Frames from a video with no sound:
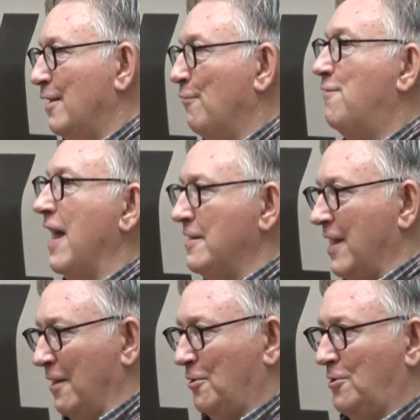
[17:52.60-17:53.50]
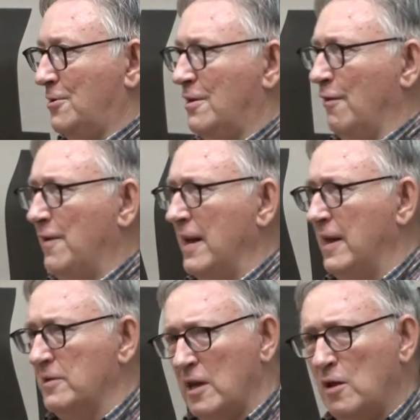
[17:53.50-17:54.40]
floodgates,
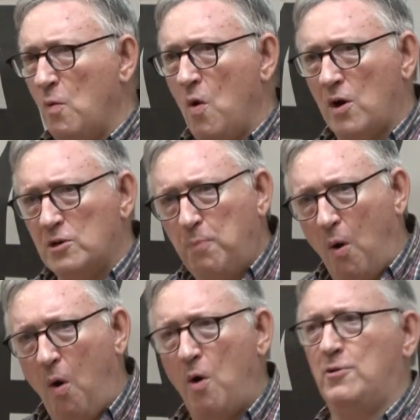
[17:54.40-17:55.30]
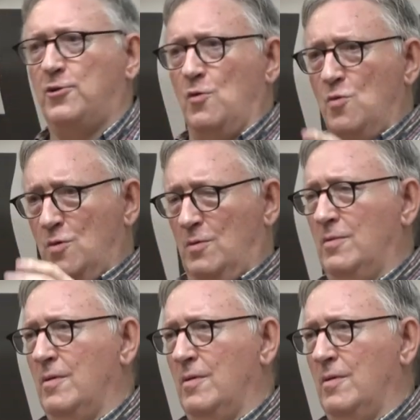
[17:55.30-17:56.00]
and the workers poured through.